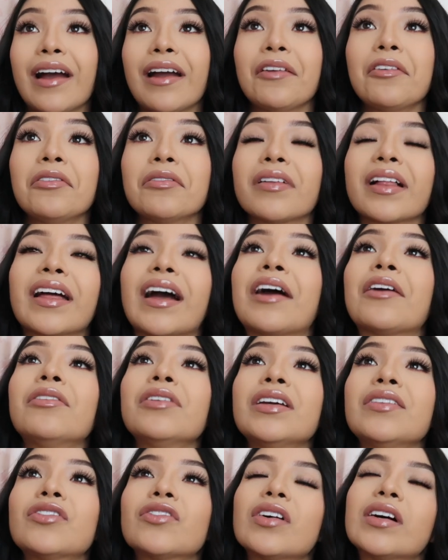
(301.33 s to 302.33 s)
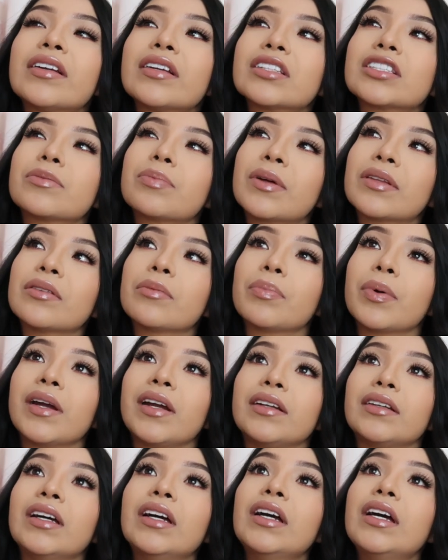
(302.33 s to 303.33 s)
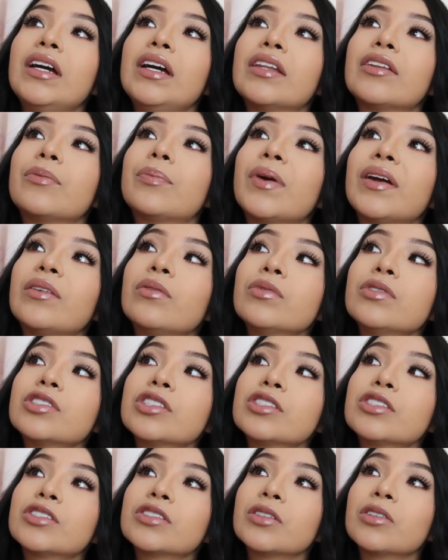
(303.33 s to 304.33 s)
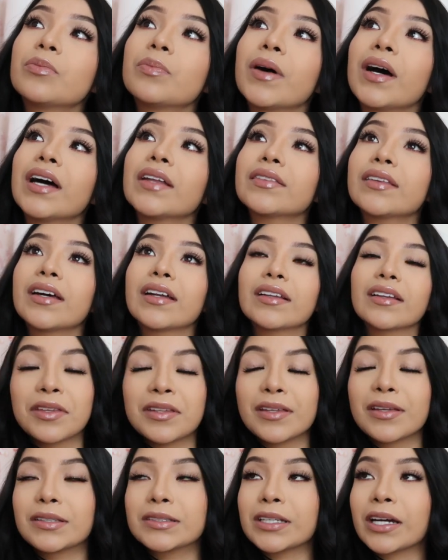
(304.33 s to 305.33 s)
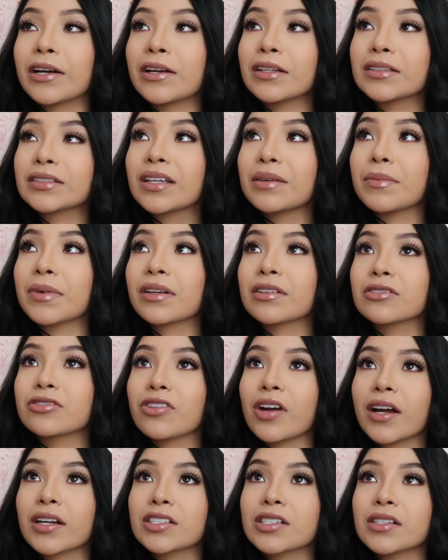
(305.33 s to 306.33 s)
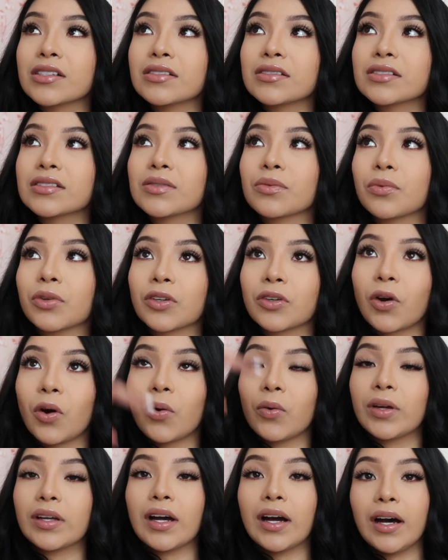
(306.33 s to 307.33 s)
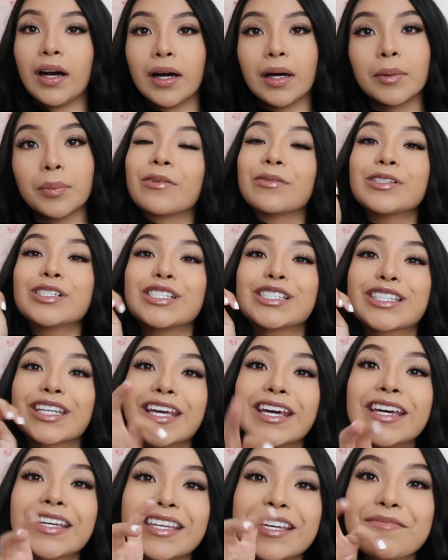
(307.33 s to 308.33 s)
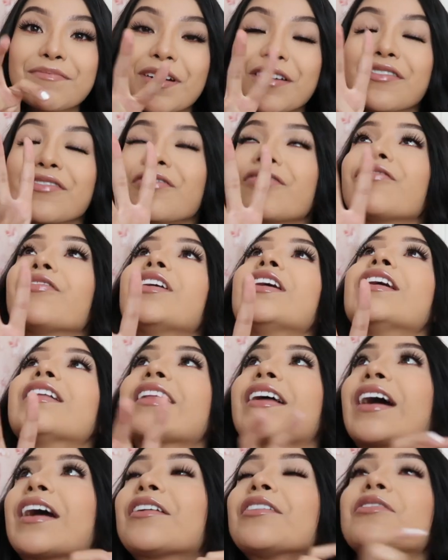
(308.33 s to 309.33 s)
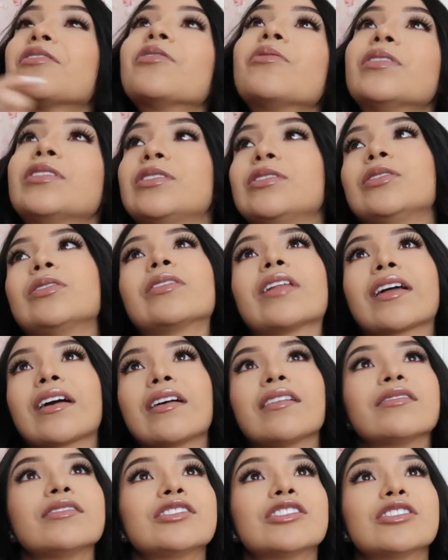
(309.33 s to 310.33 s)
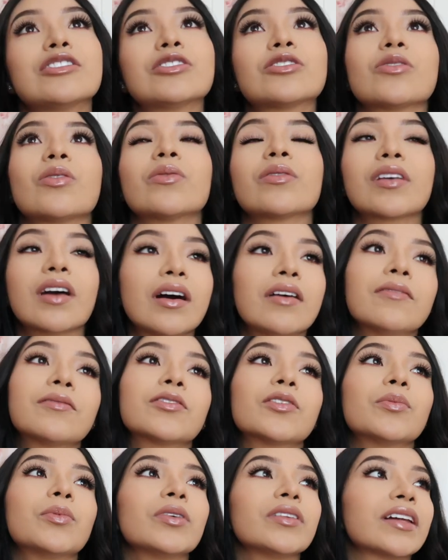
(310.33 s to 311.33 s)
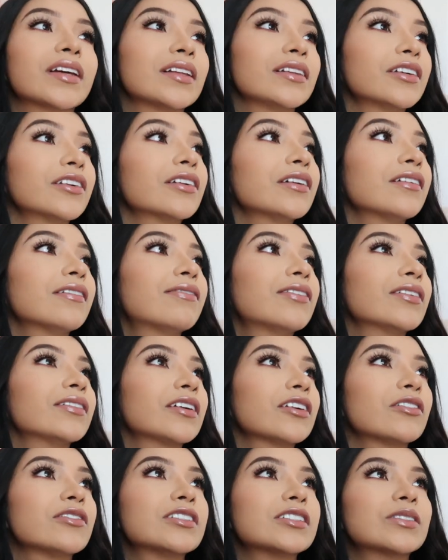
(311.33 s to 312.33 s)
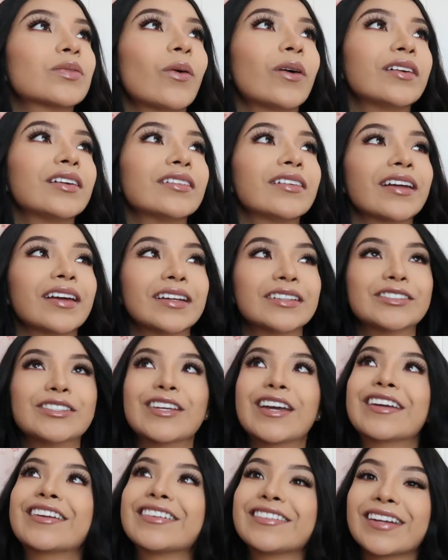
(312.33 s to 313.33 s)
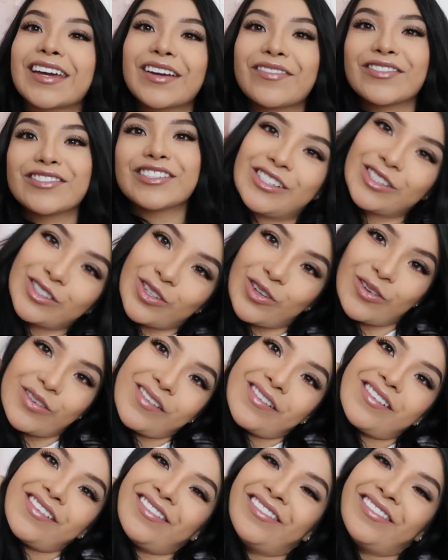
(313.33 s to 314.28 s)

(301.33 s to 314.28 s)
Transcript: I don't even know how to explain the pain. The pain was just so bad that the entire time my contractions were going up, I was just kicking my feet. Like, I don't know what to do. Like, I was just so uncomfortable. Like, literally felt like you just wanted like to get a knife and just go.